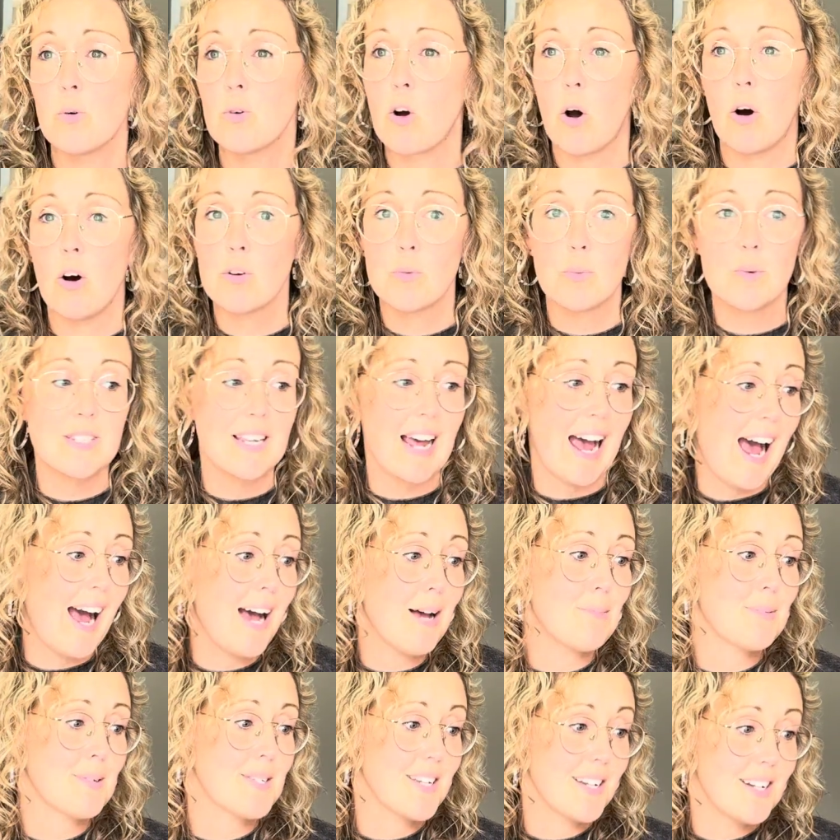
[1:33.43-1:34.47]
God was
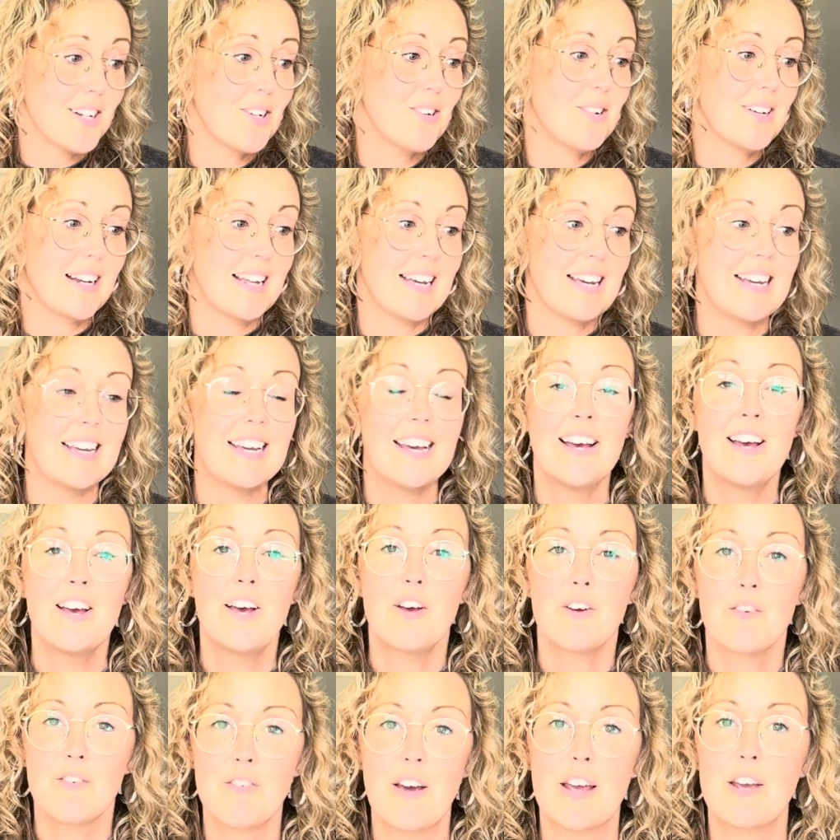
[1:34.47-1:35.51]
absolutely
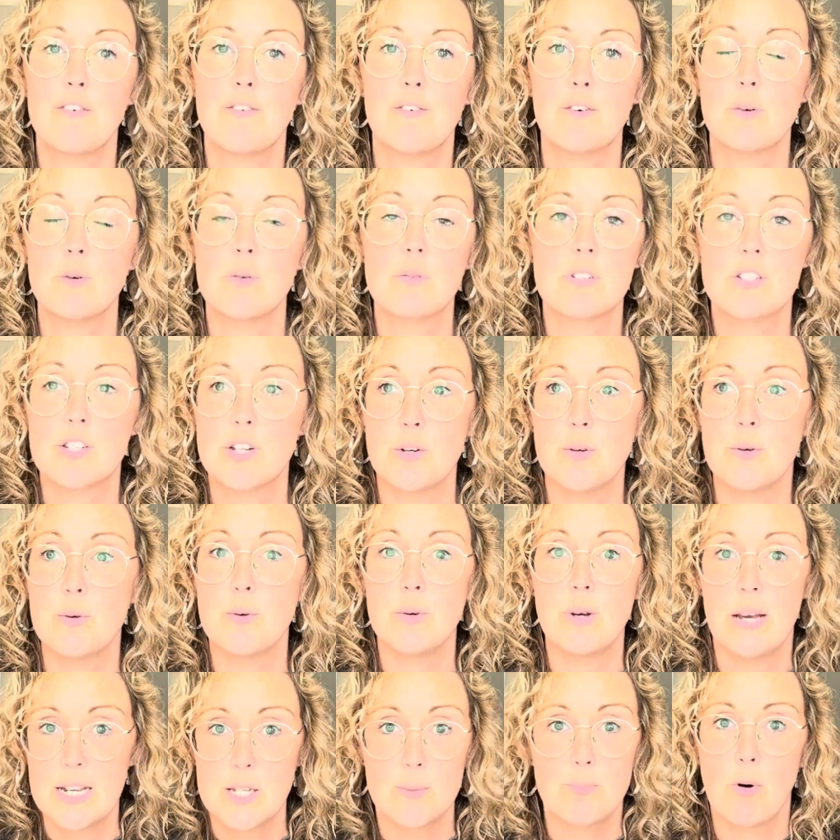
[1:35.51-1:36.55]
faithful
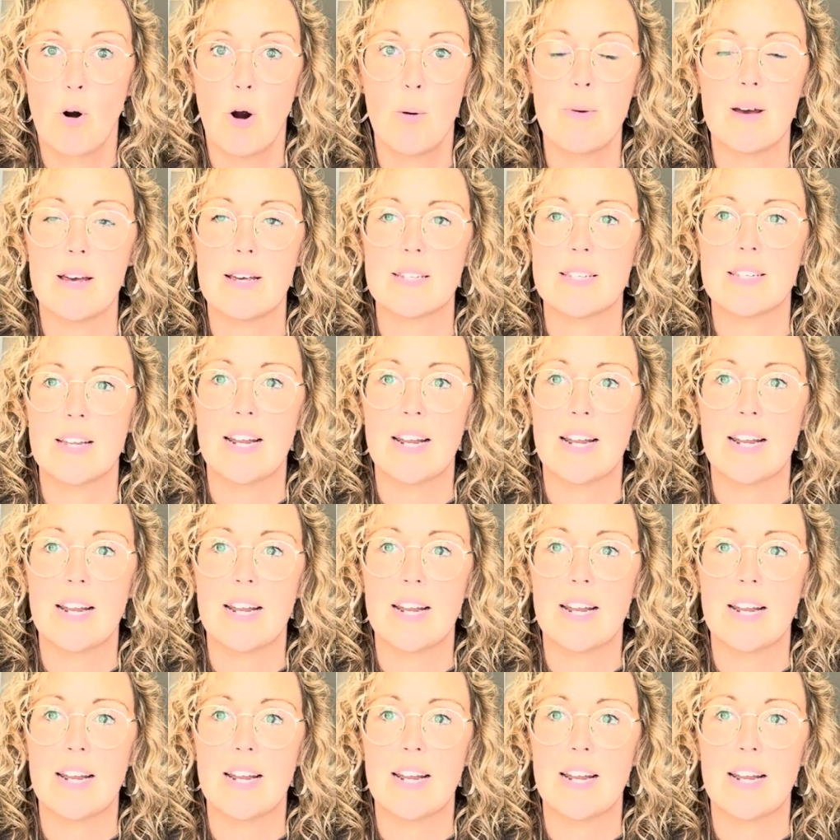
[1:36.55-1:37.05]
to his promise.